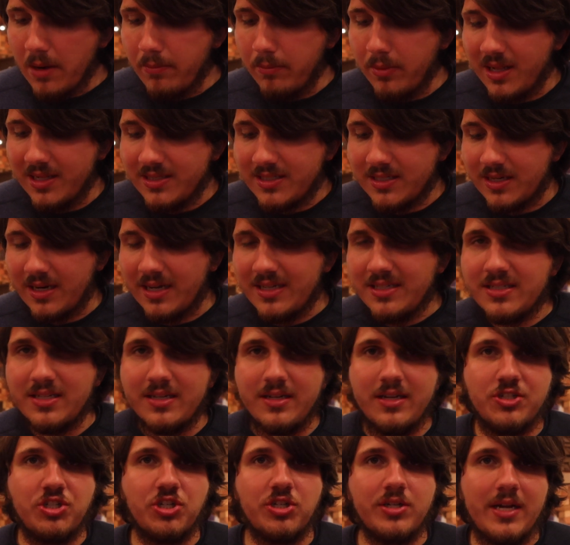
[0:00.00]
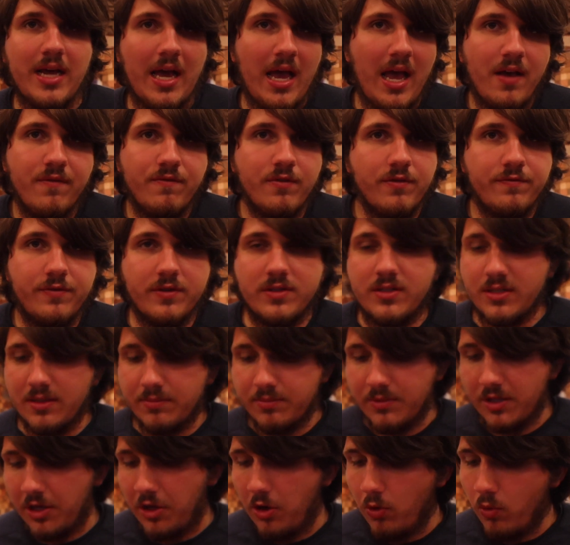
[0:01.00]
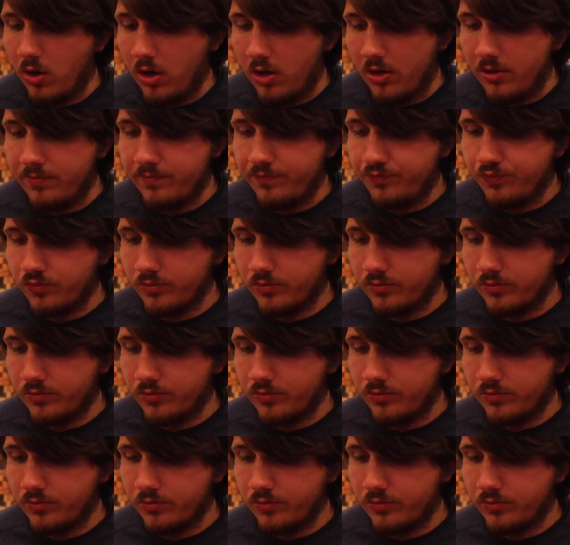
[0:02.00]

But it's a nice addition to have if it's something you want.